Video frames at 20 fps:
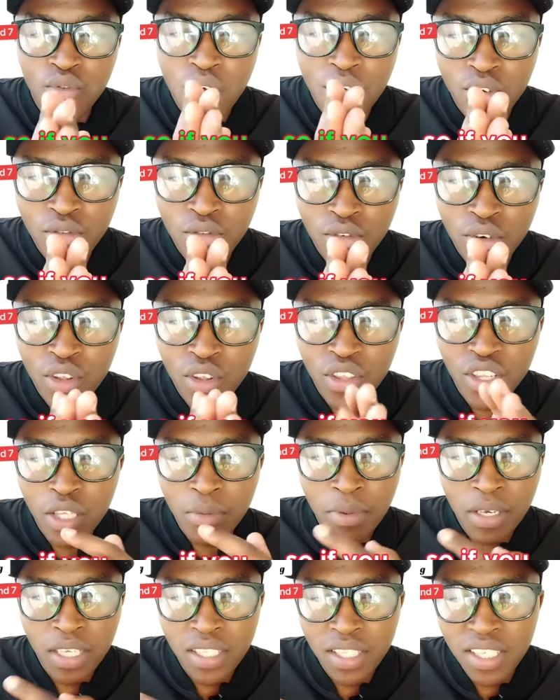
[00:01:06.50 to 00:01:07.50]
if you have not followed
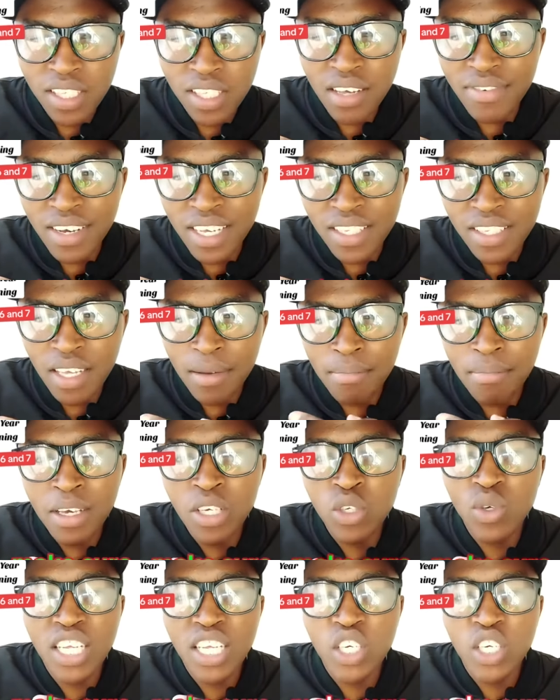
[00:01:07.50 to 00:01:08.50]
this page, this is the first step.
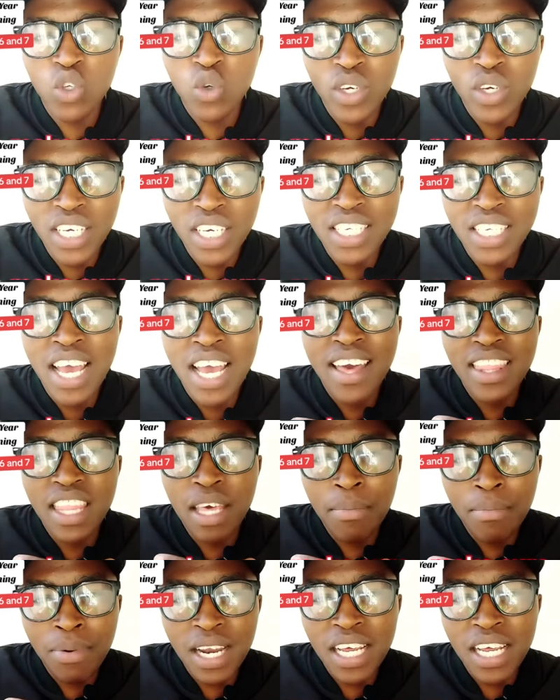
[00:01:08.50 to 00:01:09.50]
Make sure that you hit
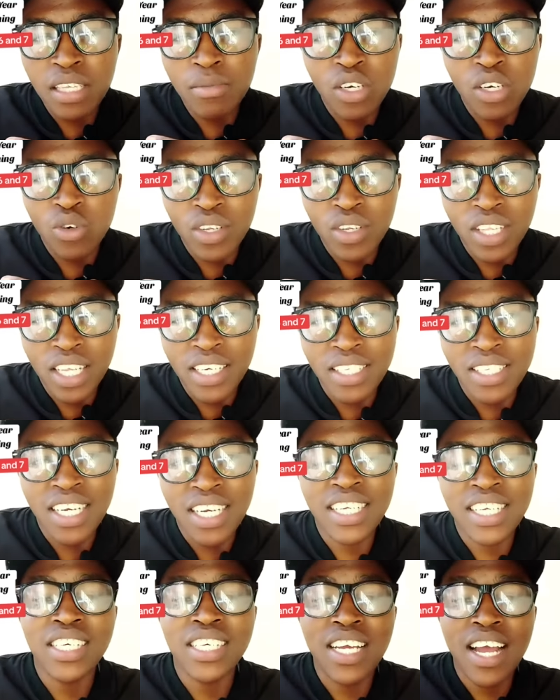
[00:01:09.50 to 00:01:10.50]
the plus button that is
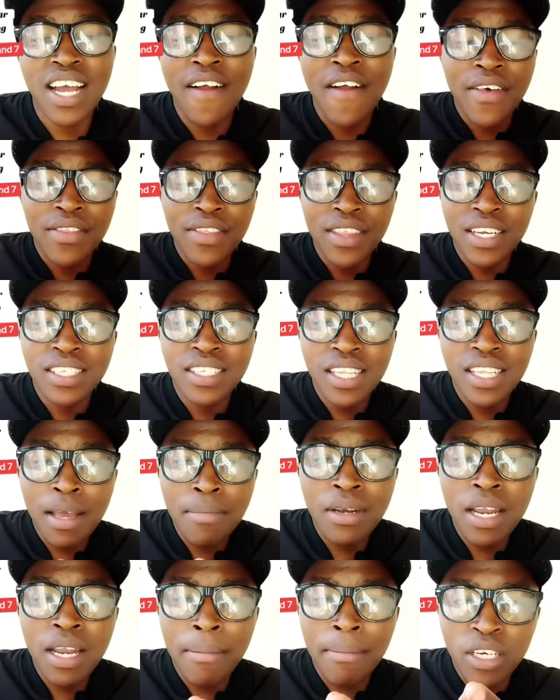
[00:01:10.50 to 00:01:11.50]
right here. Then
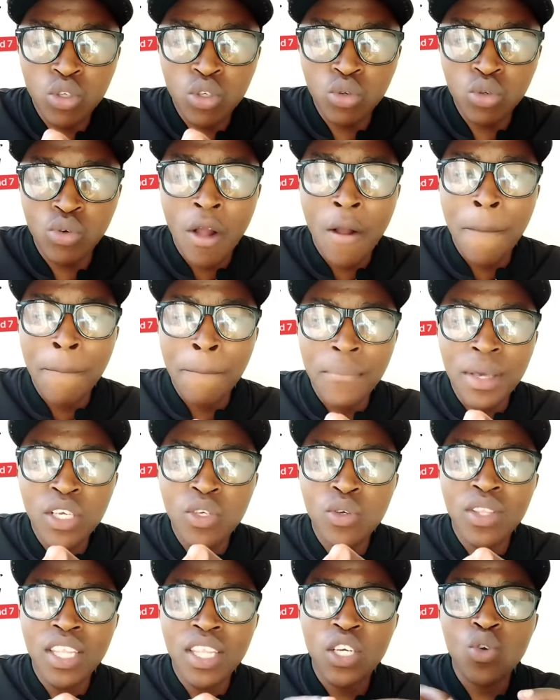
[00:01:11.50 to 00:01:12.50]
step number two,
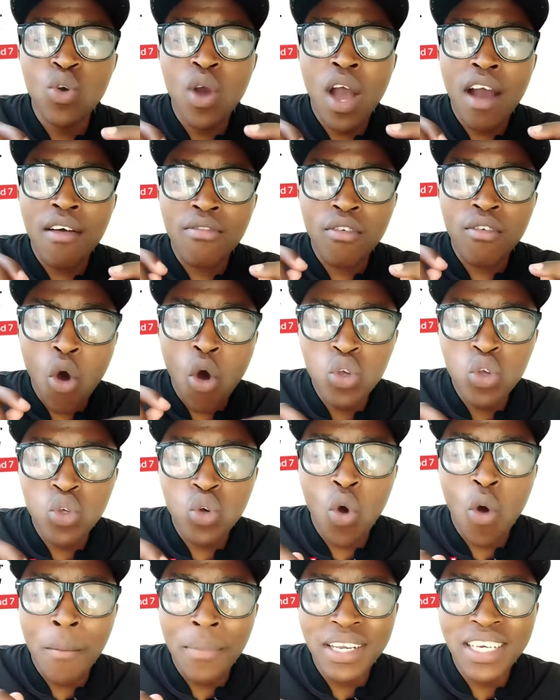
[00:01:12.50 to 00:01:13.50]
make sure that you have
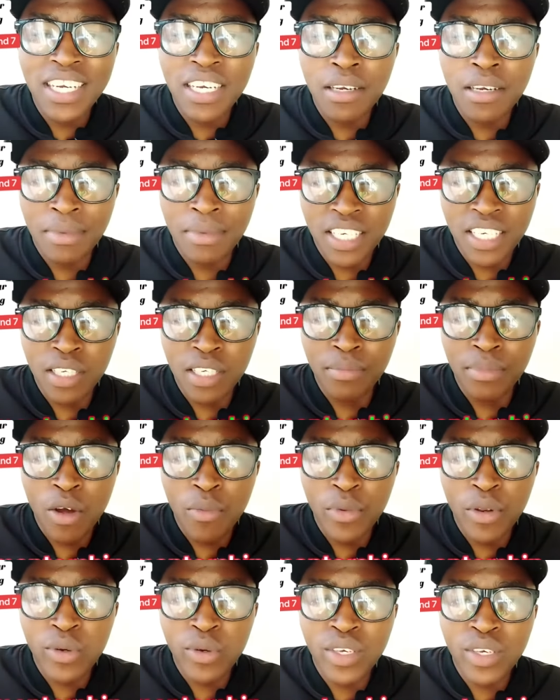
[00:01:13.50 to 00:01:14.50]
also commented mentorship
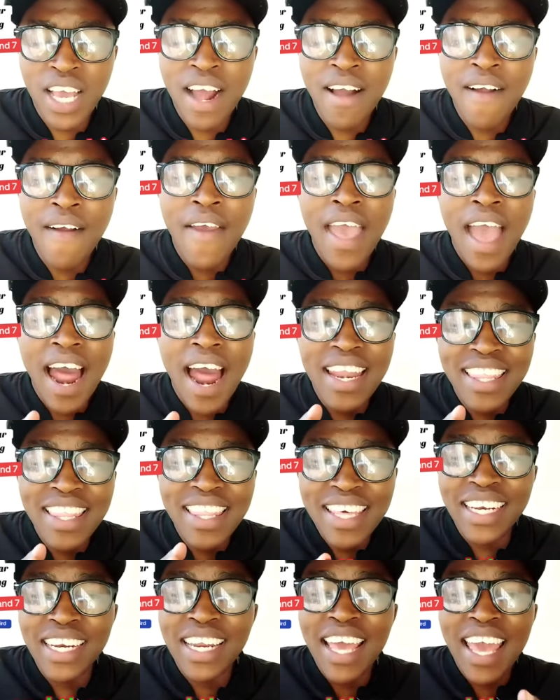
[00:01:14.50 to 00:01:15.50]
down below here. And
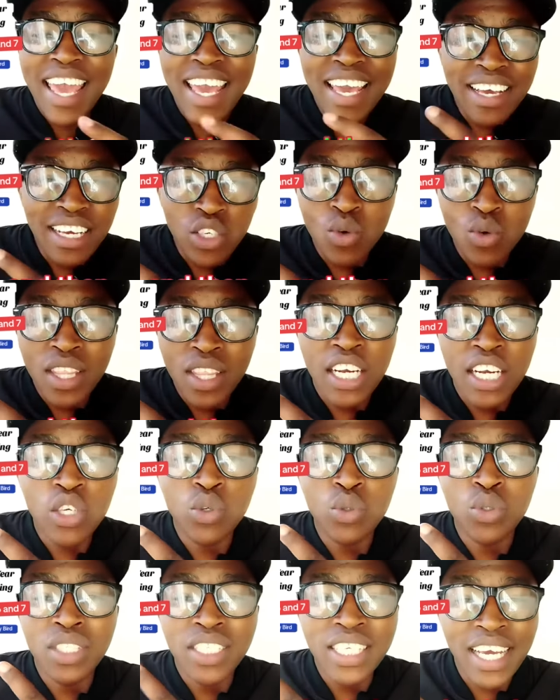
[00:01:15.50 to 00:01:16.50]
then make sure
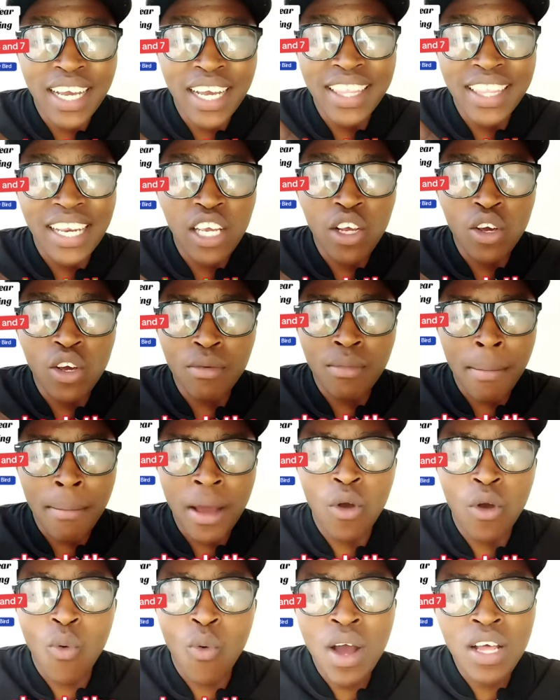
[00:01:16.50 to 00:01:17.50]
that you check the link on my
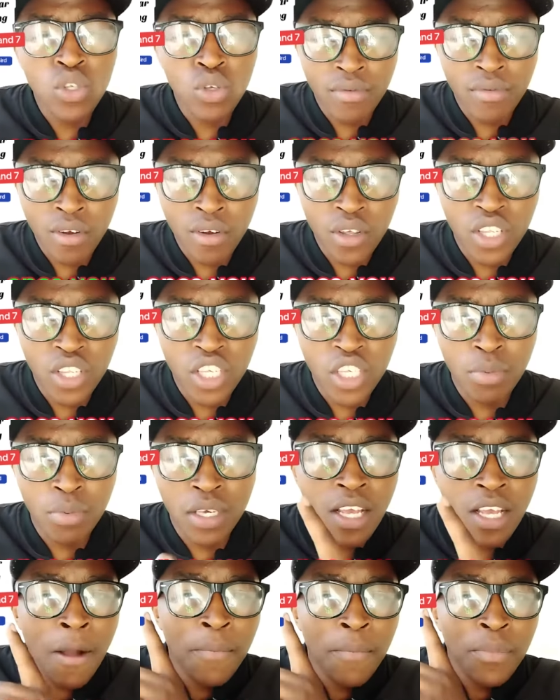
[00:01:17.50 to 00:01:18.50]
bio. Once you follow this
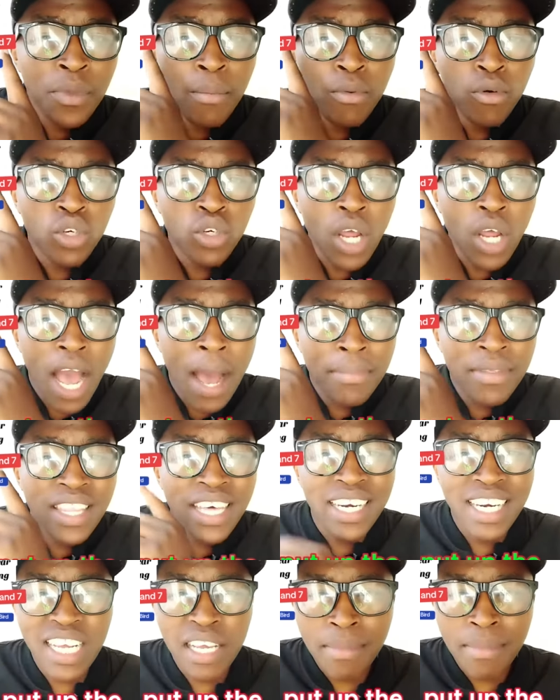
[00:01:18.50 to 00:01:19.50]
page, put up
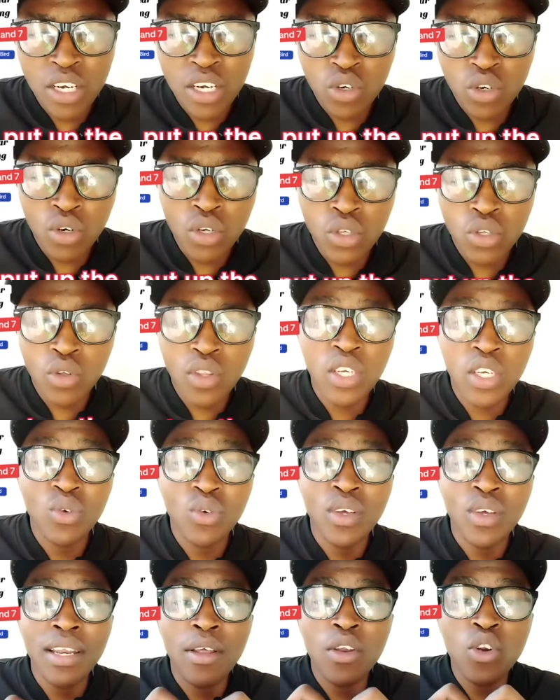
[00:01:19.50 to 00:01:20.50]
the ring button so
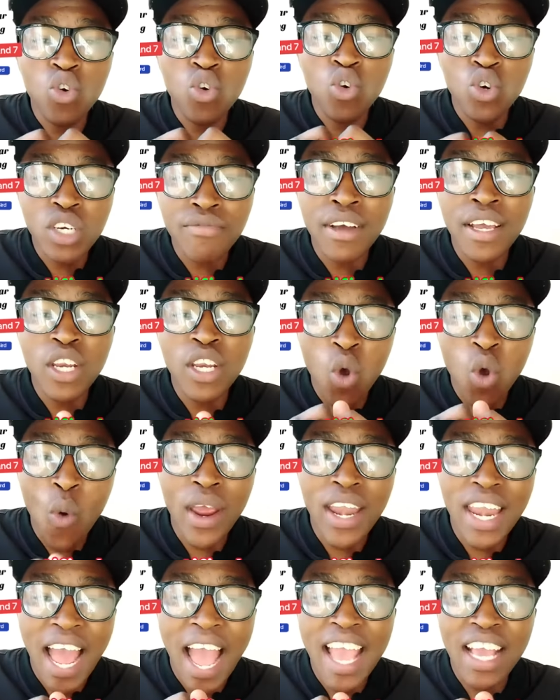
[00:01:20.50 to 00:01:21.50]
that you get notified
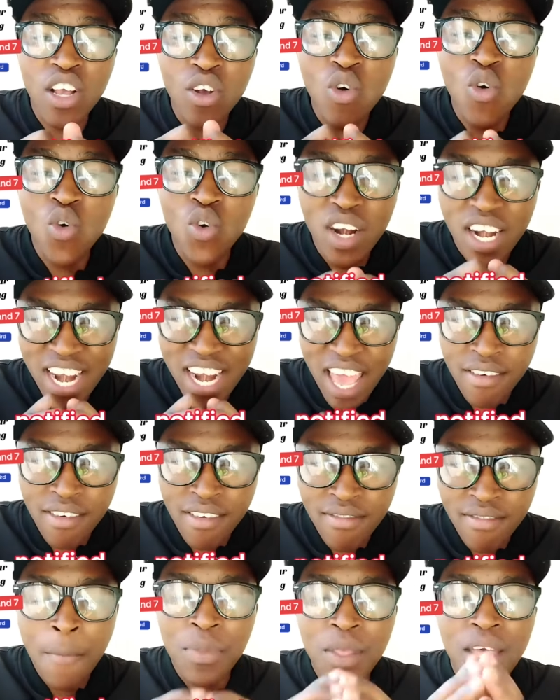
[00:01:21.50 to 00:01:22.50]
when I go
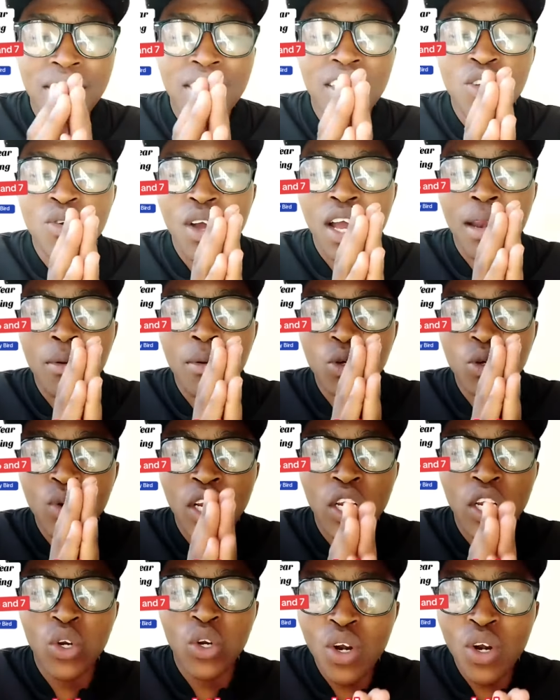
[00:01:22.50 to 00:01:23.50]
live. And then you can go
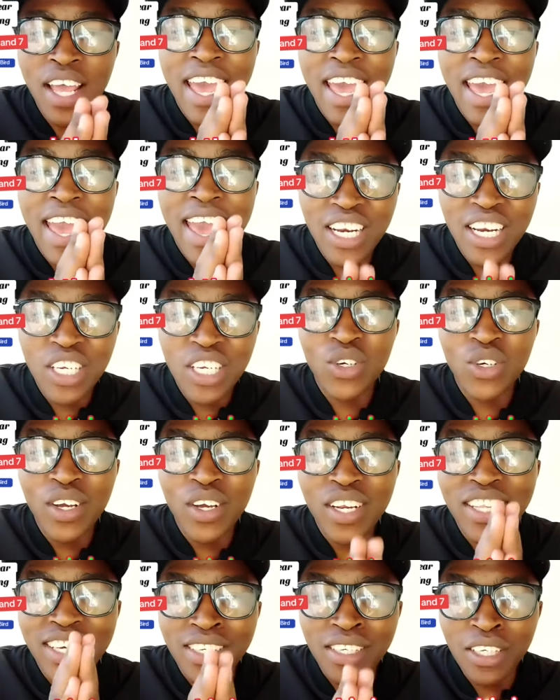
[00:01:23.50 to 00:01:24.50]
to enroll and
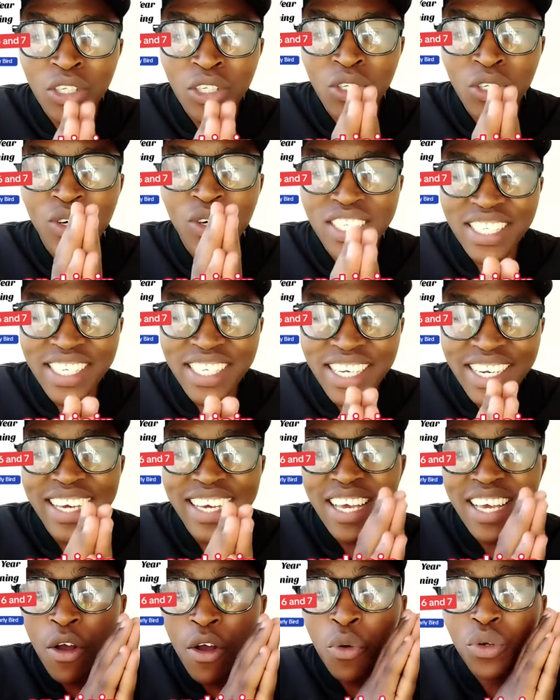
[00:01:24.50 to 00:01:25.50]
join the TikTok
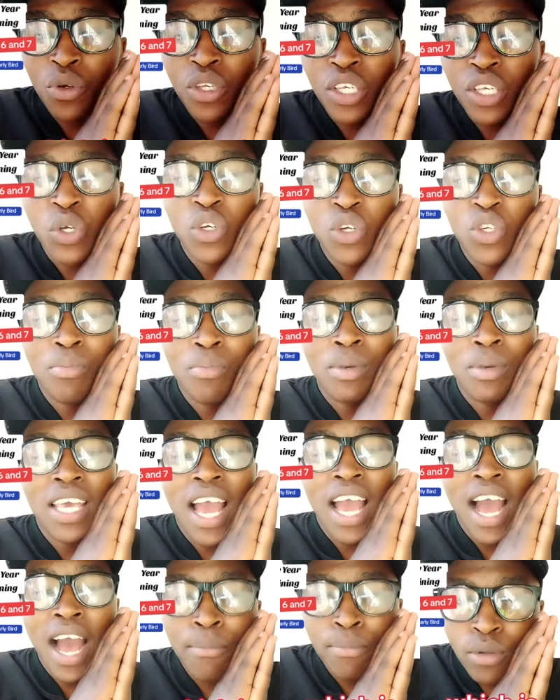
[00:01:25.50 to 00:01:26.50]
training, which is going to
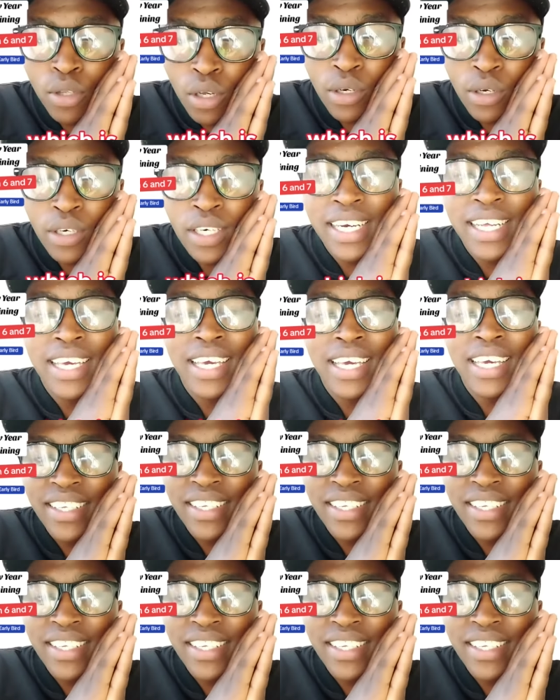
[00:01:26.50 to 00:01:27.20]
be absolutely